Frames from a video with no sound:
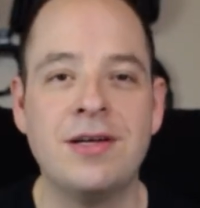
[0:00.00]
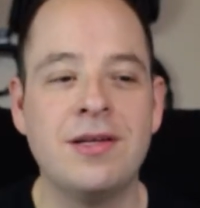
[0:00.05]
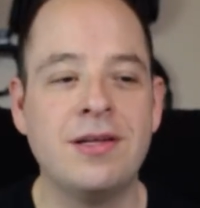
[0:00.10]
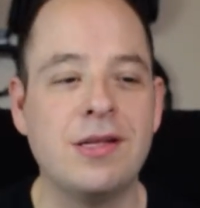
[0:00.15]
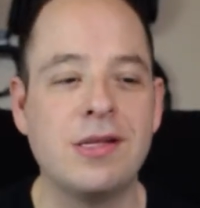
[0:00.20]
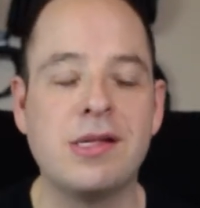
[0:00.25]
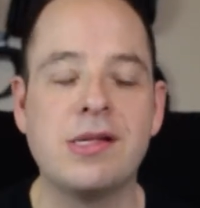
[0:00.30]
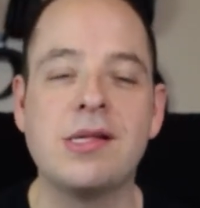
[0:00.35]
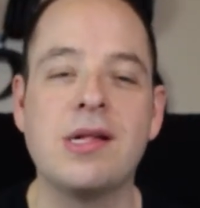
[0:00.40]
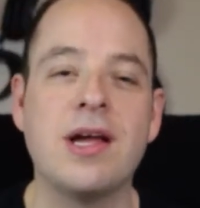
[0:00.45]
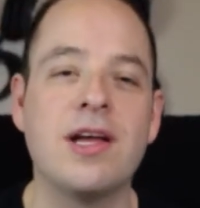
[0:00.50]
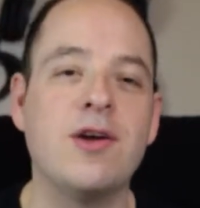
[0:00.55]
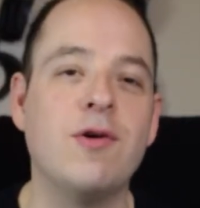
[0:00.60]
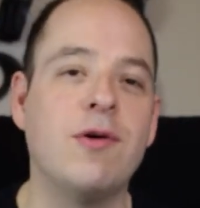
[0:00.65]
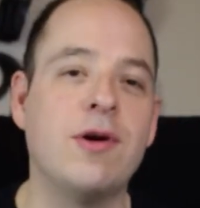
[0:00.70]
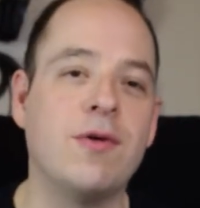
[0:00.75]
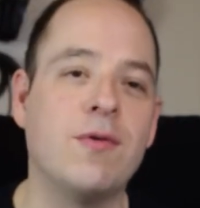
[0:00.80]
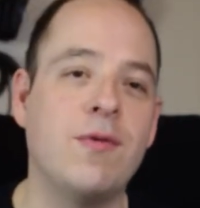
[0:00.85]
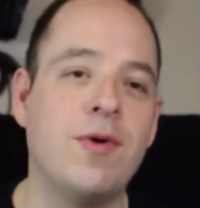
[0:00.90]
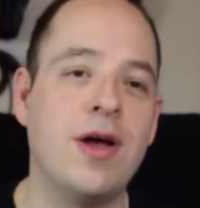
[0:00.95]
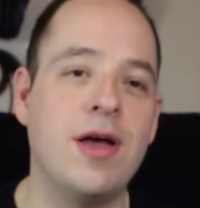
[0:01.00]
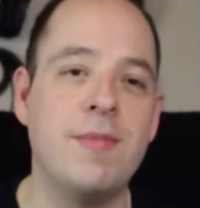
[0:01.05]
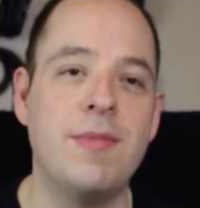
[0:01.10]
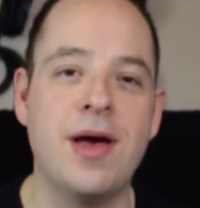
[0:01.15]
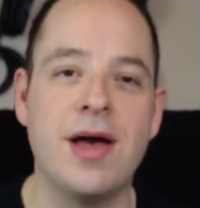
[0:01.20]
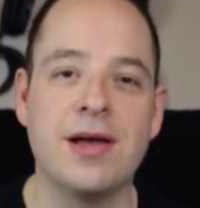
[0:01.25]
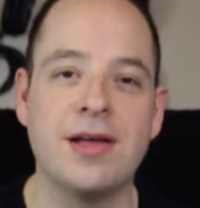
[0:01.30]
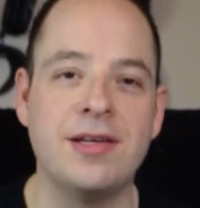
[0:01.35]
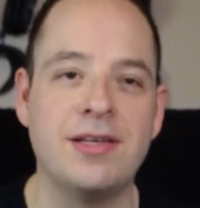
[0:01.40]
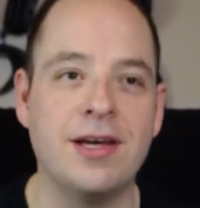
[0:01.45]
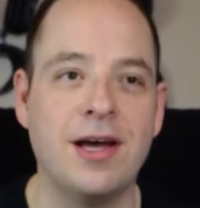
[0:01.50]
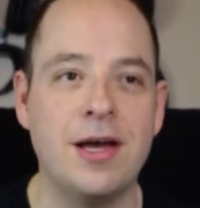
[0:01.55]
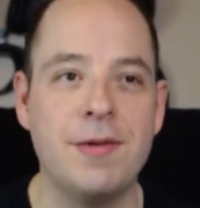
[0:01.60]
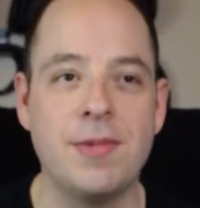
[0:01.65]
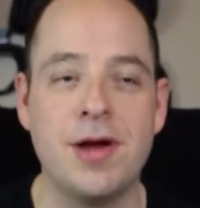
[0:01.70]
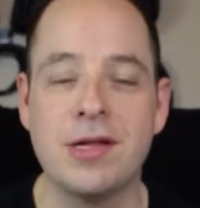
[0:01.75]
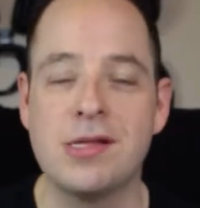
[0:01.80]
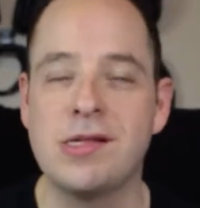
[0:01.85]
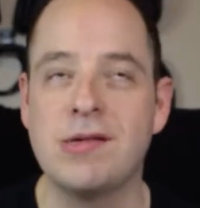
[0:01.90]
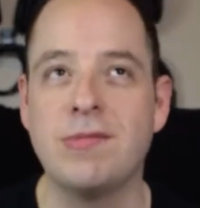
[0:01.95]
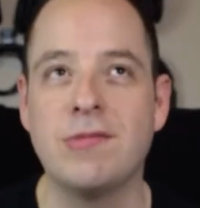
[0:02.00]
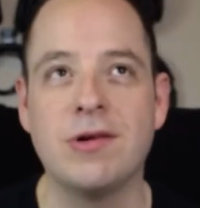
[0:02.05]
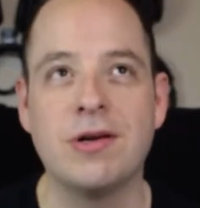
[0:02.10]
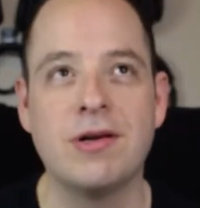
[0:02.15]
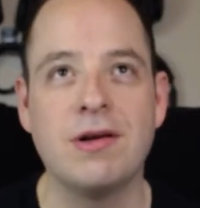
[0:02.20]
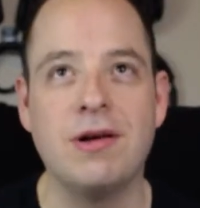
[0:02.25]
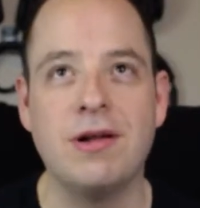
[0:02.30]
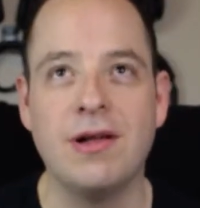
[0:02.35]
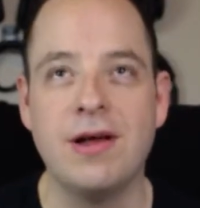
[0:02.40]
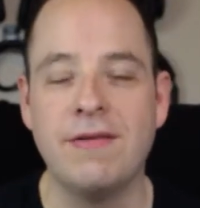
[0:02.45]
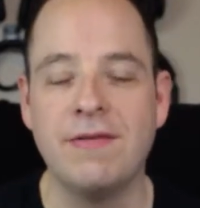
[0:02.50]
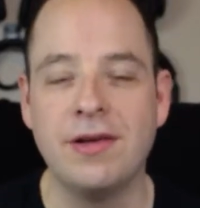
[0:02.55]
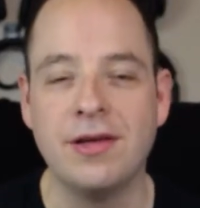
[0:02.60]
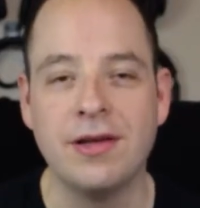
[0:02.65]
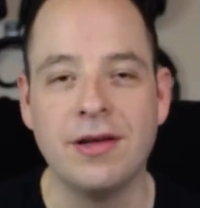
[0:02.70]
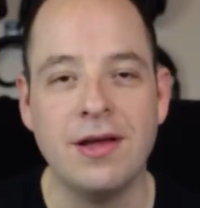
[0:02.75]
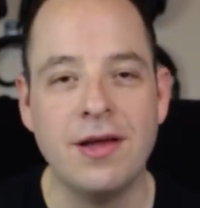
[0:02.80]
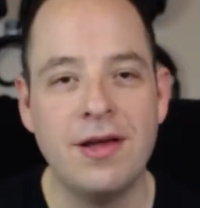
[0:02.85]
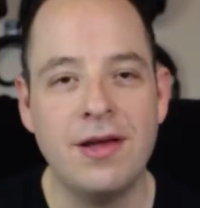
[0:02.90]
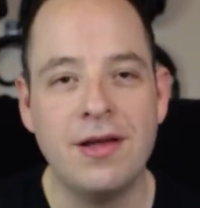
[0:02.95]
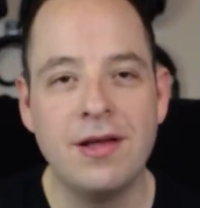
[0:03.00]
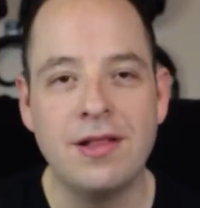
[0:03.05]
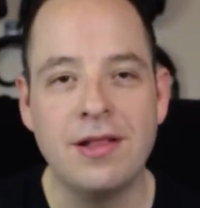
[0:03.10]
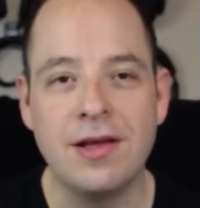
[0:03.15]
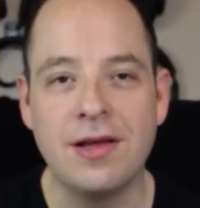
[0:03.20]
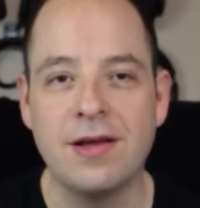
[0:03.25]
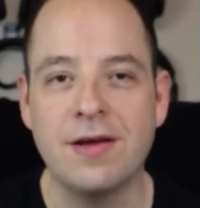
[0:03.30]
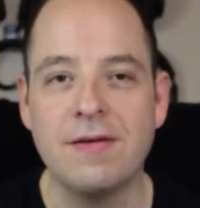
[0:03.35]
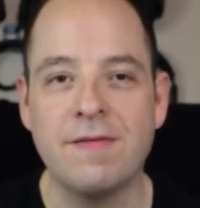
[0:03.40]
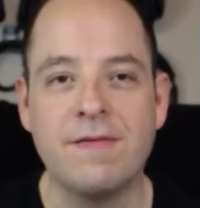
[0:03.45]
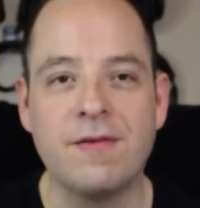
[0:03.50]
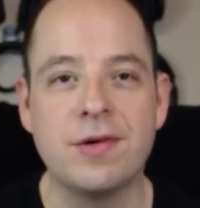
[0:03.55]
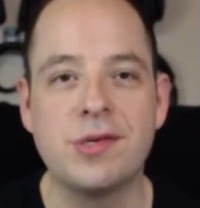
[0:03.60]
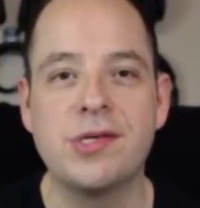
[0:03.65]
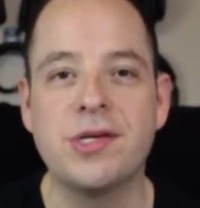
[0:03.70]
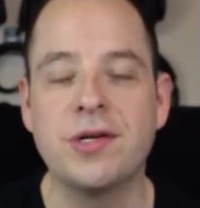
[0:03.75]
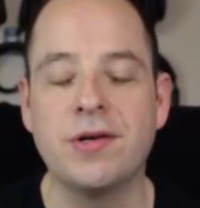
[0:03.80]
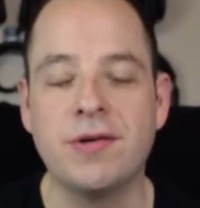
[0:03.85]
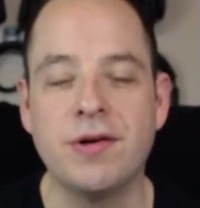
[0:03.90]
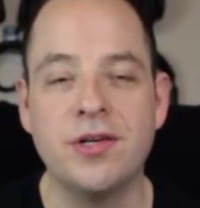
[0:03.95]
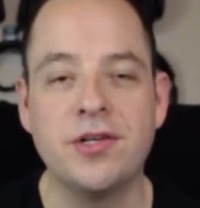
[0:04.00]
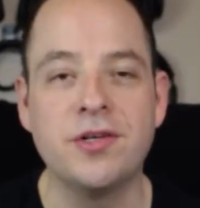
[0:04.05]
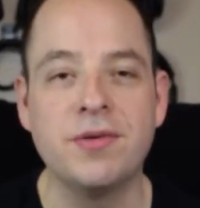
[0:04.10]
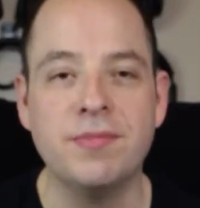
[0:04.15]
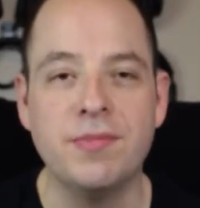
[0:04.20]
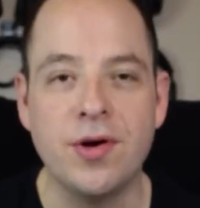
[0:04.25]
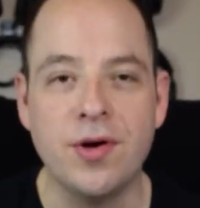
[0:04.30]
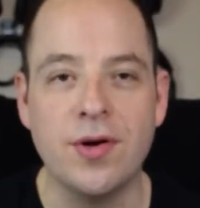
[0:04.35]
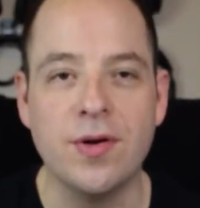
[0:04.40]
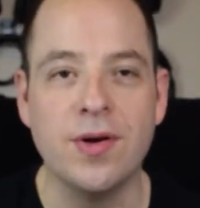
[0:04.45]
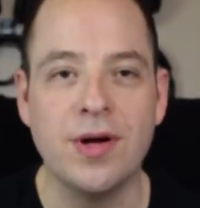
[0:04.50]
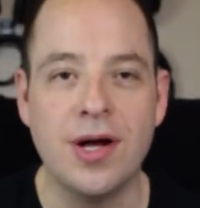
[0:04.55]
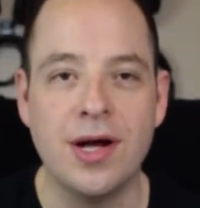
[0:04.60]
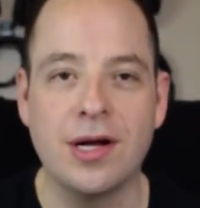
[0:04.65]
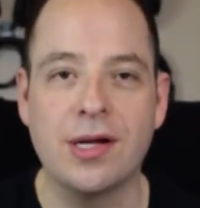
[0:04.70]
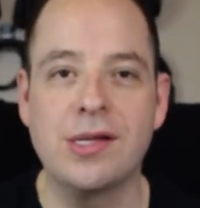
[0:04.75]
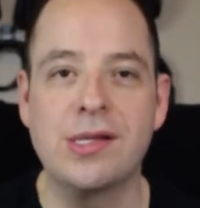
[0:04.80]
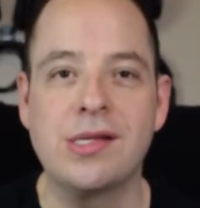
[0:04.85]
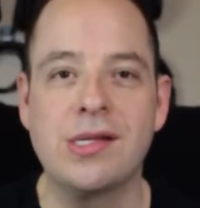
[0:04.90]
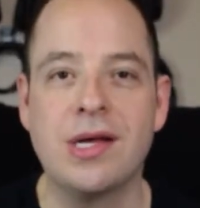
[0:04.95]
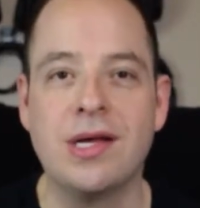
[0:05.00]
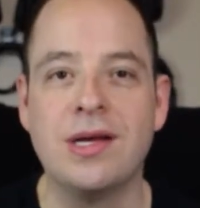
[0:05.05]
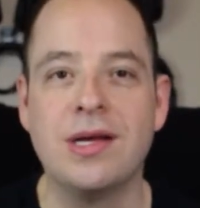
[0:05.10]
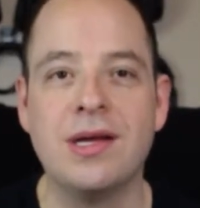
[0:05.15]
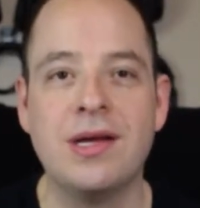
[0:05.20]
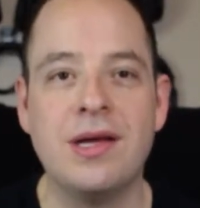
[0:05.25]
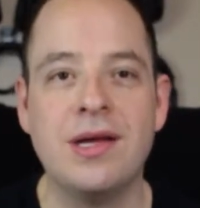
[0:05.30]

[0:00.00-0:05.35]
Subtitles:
This is like going way back in time. I seem to recall having like a first generation Moto X that